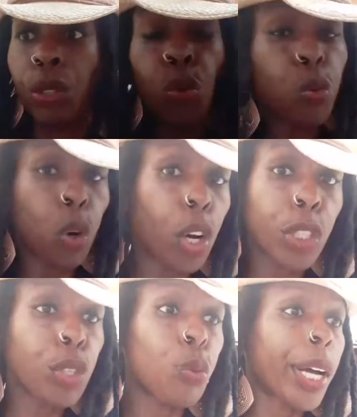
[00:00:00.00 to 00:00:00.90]
you
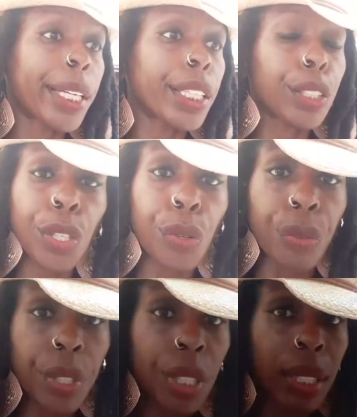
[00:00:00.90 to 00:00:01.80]
wanted it too.
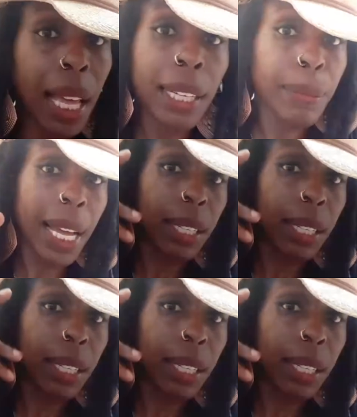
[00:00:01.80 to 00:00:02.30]
You know, a lot of them got